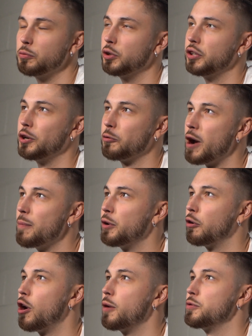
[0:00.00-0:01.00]
willing to wrap
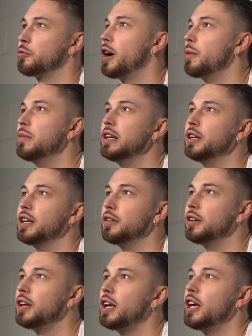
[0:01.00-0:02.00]
their arms around me, and